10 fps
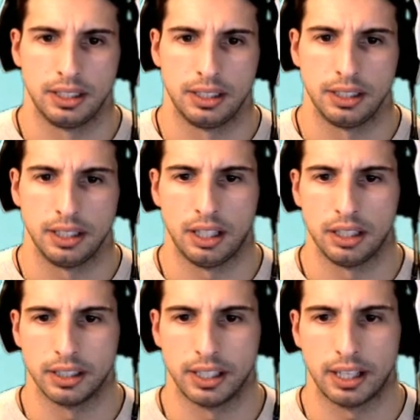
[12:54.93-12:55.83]
Oh
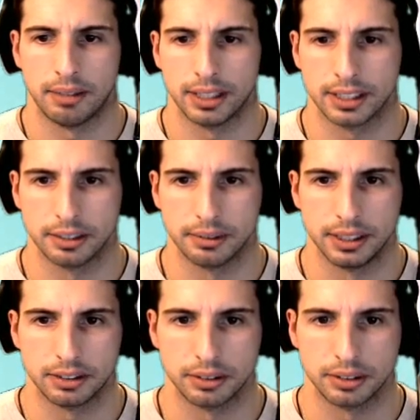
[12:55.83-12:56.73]
no, I'm not gonna
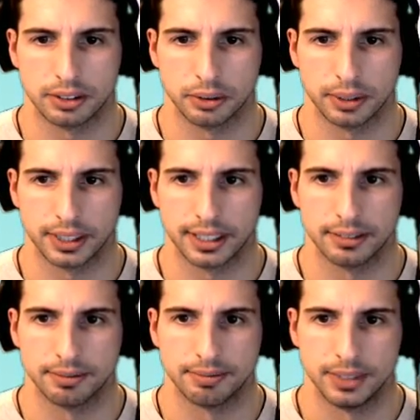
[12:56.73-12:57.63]
read through the story
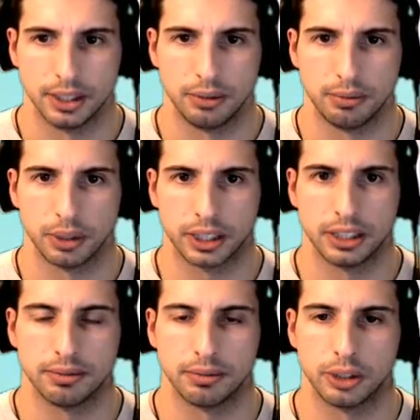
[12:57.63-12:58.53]
again. Nope, we're
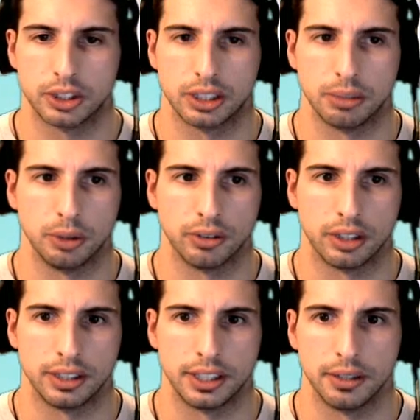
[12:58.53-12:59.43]
good. We're just gonna move on
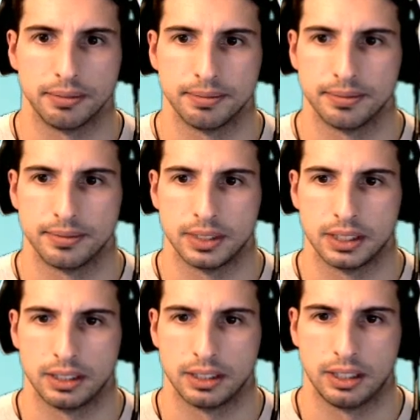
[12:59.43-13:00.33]
here.
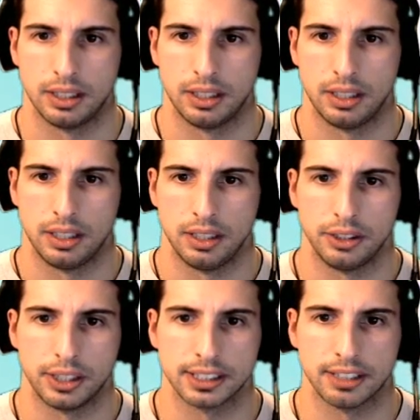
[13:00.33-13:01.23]
You
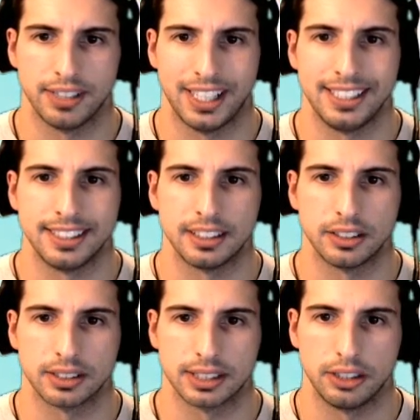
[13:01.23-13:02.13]
guys have anything
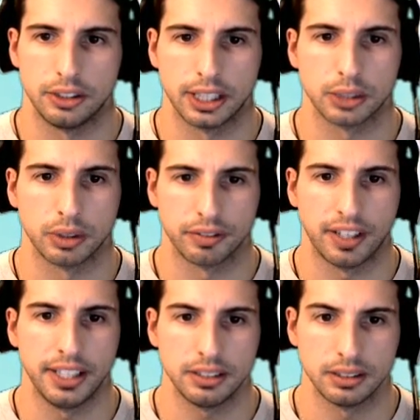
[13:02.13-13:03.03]
to say? Do you guys want to
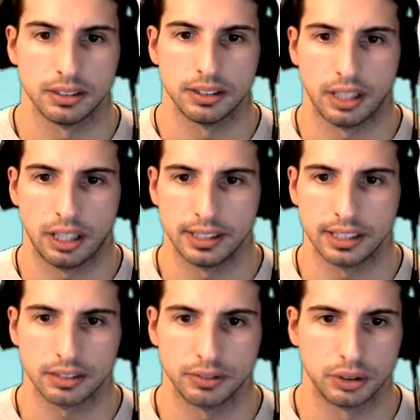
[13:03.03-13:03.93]
fight? How nice of you to